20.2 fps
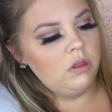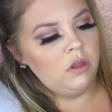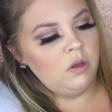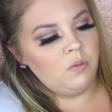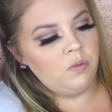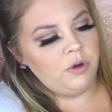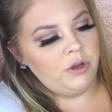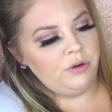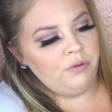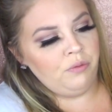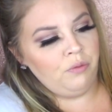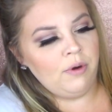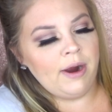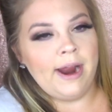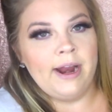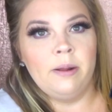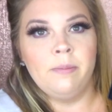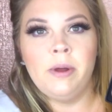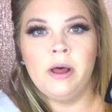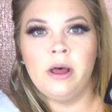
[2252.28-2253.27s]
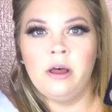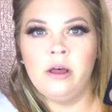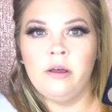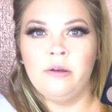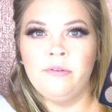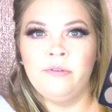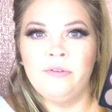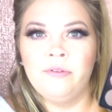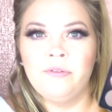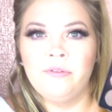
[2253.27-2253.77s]
the one right
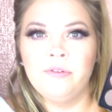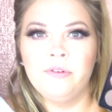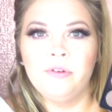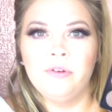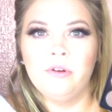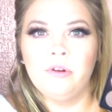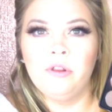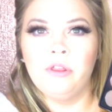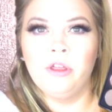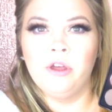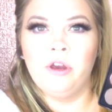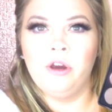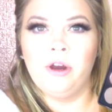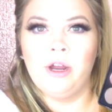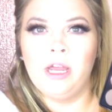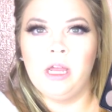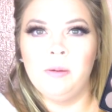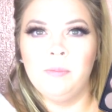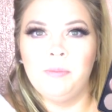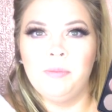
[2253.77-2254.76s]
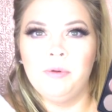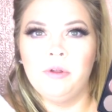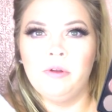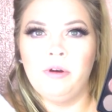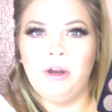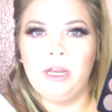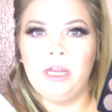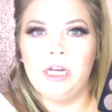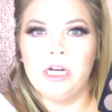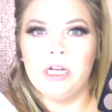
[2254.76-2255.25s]
above the grape,
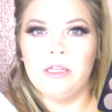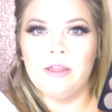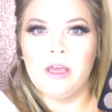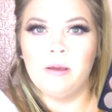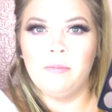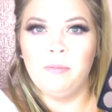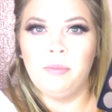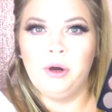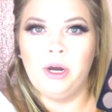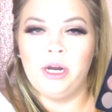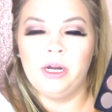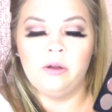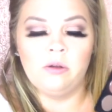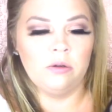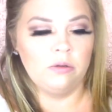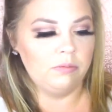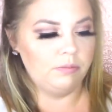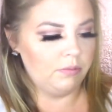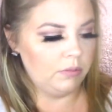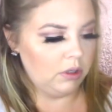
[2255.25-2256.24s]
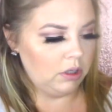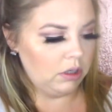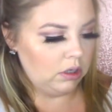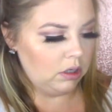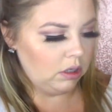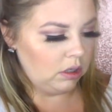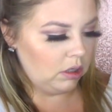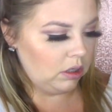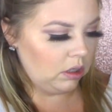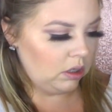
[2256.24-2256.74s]
right here in that brown.
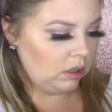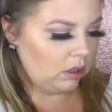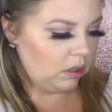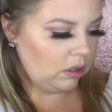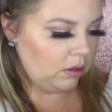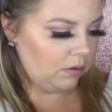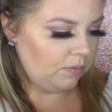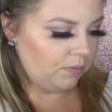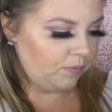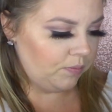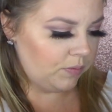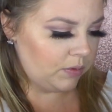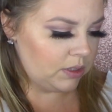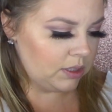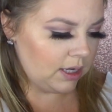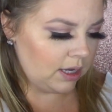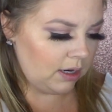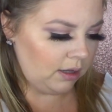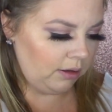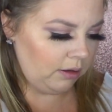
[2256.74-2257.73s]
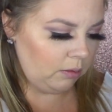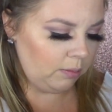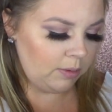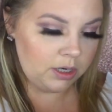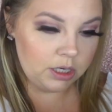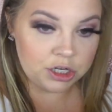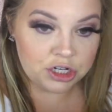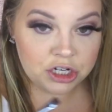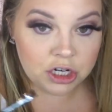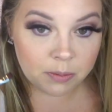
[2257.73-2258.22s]
It's got a little
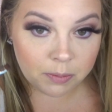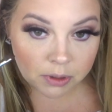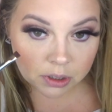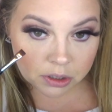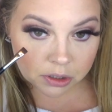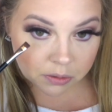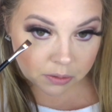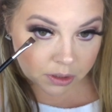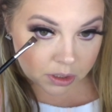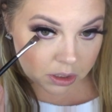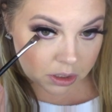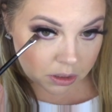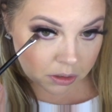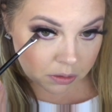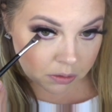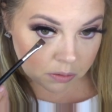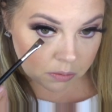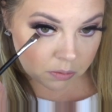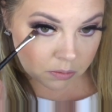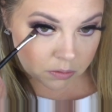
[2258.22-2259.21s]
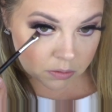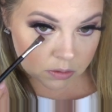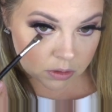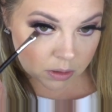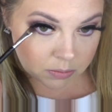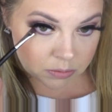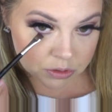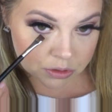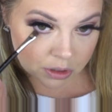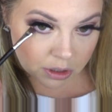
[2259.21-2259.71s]
bit of shimmer to it too.
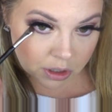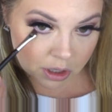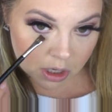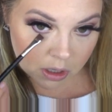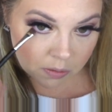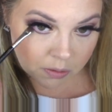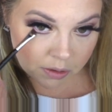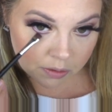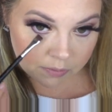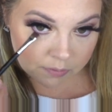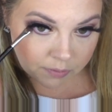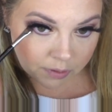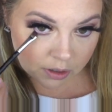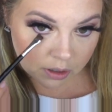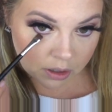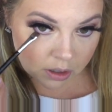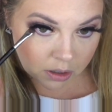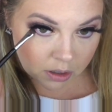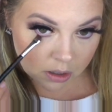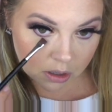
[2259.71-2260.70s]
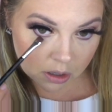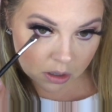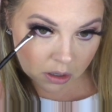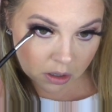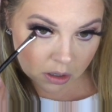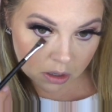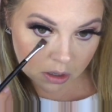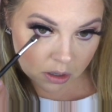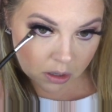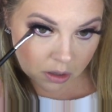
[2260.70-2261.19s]
So I'm just gonna go over
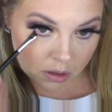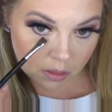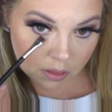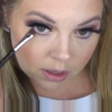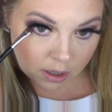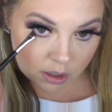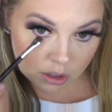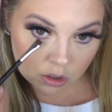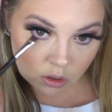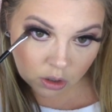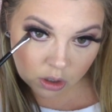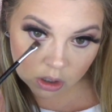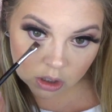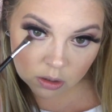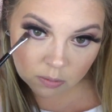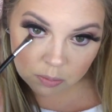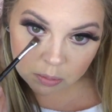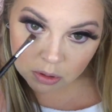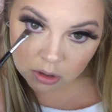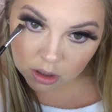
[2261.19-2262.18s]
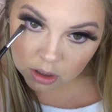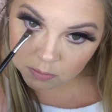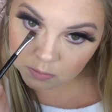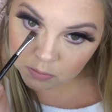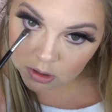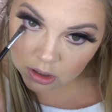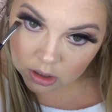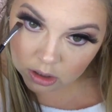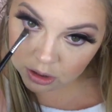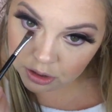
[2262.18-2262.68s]
that dark
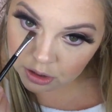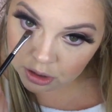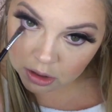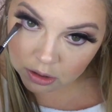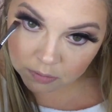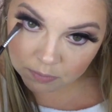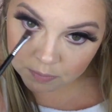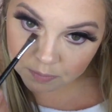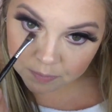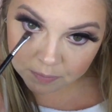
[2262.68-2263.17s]
plum color.